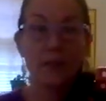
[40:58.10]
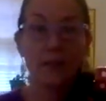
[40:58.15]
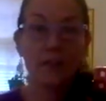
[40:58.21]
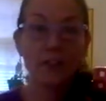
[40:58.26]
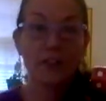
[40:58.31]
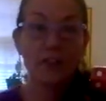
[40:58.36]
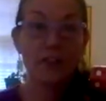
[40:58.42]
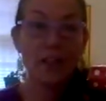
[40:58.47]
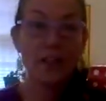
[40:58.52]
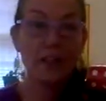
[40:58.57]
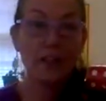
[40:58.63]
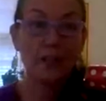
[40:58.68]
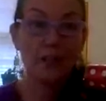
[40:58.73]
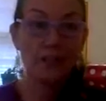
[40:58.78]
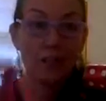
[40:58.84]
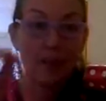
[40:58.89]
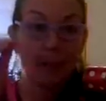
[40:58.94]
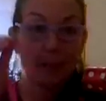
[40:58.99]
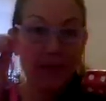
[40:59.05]
or change
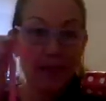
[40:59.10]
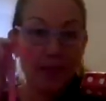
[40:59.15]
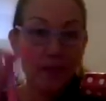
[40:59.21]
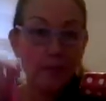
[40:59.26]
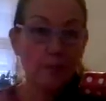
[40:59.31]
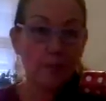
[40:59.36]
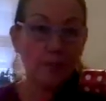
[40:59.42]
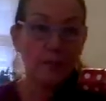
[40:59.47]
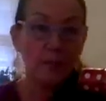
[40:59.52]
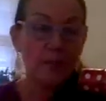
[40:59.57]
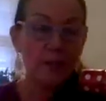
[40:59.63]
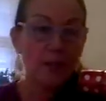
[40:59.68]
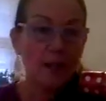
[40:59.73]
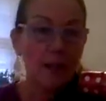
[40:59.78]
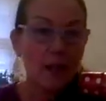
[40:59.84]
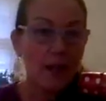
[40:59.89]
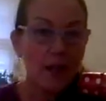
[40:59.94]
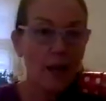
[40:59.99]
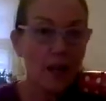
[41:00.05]
something.
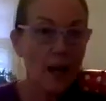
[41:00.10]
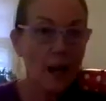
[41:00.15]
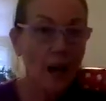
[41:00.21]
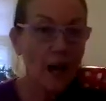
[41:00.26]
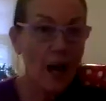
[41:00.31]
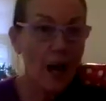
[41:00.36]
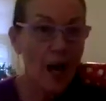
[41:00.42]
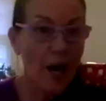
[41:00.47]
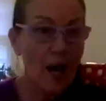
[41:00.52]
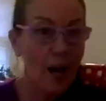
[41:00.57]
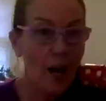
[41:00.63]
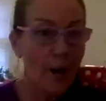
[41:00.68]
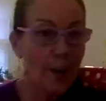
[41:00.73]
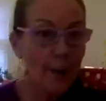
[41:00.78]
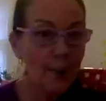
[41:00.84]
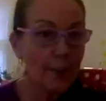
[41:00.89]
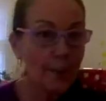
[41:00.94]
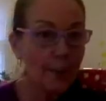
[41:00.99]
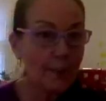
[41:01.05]

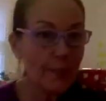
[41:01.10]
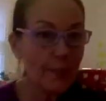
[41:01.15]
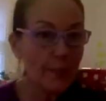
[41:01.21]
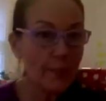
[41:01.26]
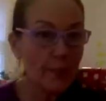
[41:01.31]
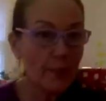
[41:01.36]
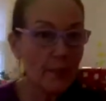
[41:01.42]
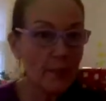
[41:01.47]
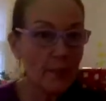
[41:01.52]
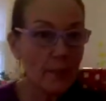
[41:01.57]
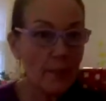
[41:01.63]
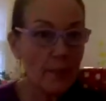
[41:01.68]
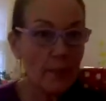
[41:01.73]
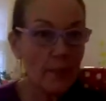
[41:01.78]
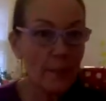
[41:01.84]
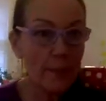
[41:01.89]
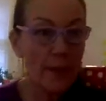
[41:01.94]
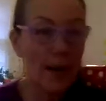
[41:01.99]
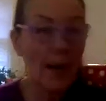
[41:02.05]

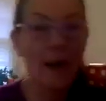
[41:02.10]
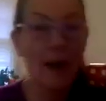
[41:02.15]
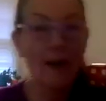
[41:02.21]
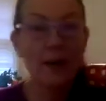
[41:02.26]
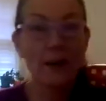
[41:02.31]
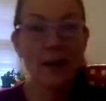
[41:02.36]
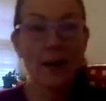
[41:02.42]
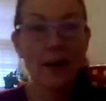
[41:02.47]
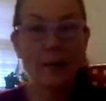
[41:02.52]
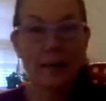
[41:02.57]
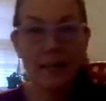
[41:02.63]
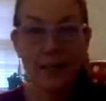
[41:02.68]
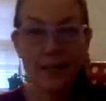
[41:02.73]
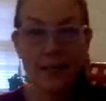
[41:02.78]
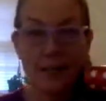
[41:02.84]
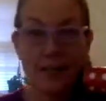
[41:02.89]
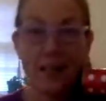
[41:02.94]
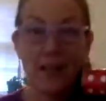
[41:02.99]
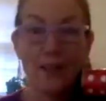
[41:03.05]
But I'm going to
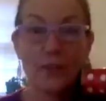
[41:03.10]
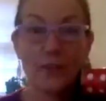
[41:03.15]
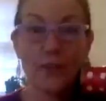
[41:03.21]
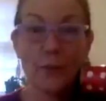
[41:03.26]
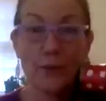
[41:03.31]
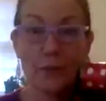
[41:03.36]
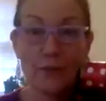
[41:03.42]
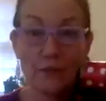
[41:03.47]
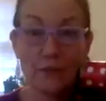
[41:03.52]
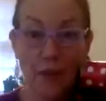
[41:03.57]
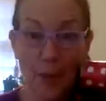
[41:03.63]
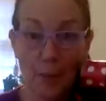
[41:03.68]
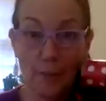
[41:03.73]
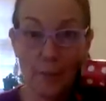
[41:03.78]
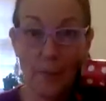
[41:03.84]
tell you the fun